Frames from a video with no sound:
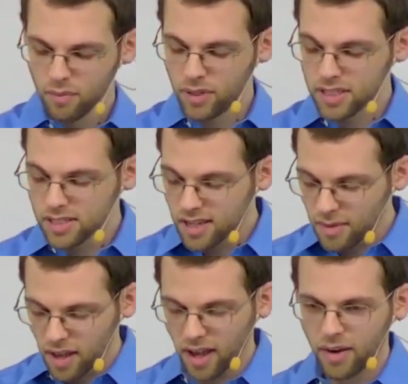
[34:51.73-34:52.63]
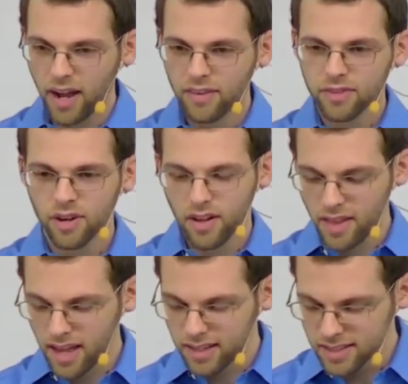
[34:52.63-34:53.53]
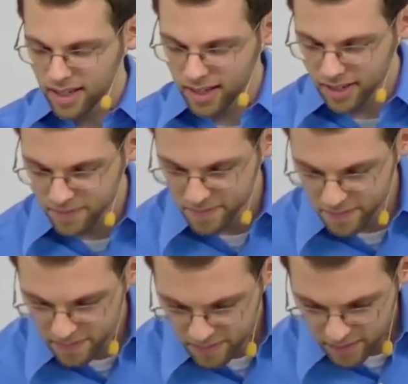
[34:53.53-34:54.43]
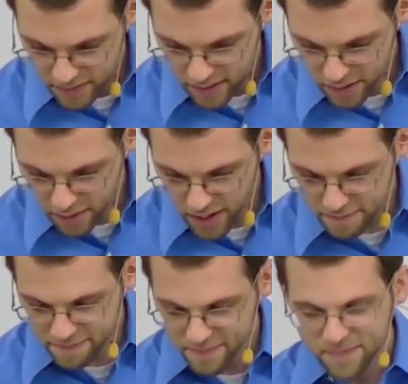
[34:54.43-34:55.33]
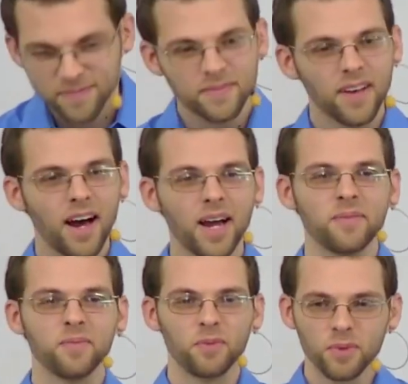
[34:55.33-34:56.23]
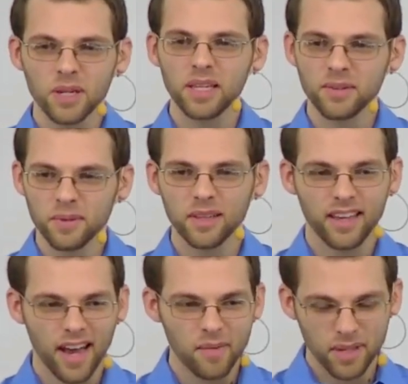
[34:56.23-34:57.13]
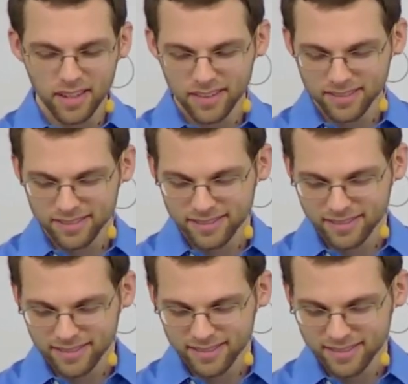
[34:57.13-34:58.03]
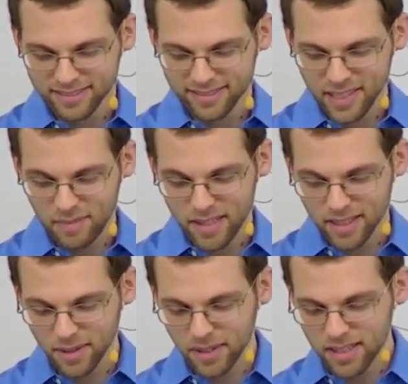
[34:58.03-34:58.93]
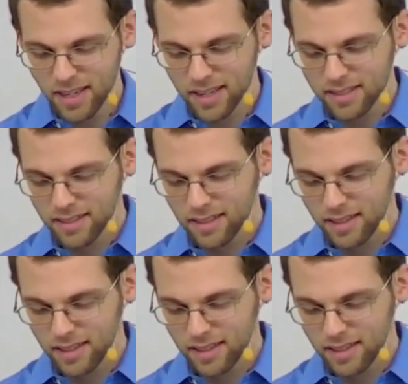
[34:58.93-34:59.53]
But somehow, after all that, he's like, you know what? I am really, really happy. That's basically what he says.